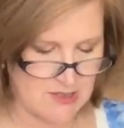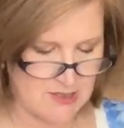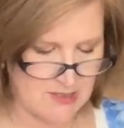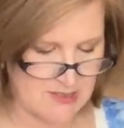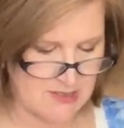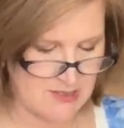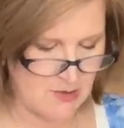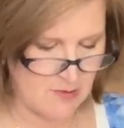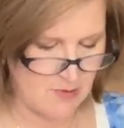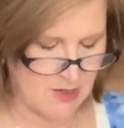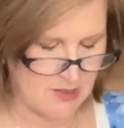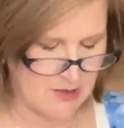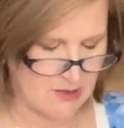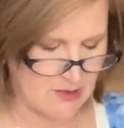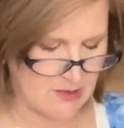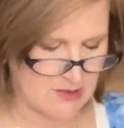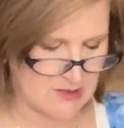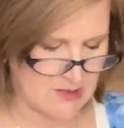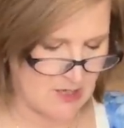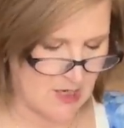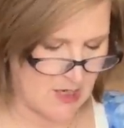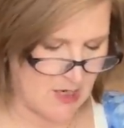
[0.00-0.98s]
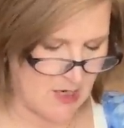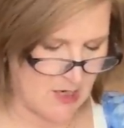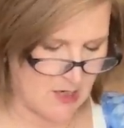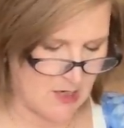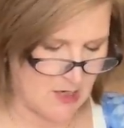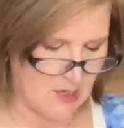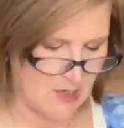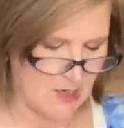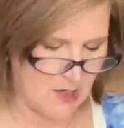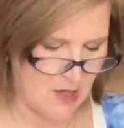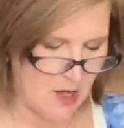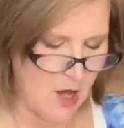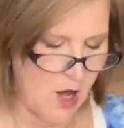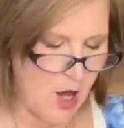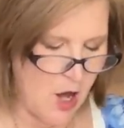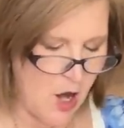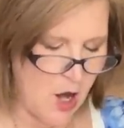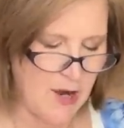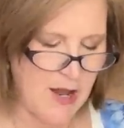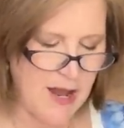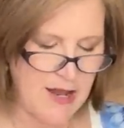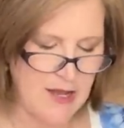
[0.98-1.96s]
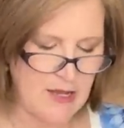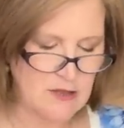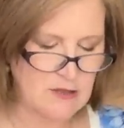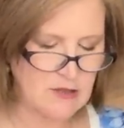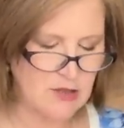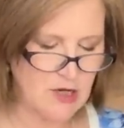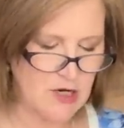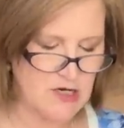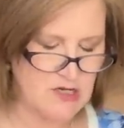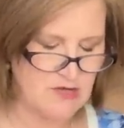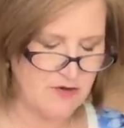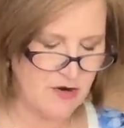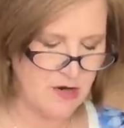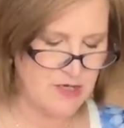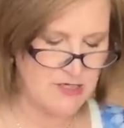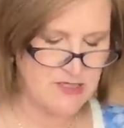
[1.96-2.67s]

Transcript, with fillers: Let's see what it looks like. Okay, it looks very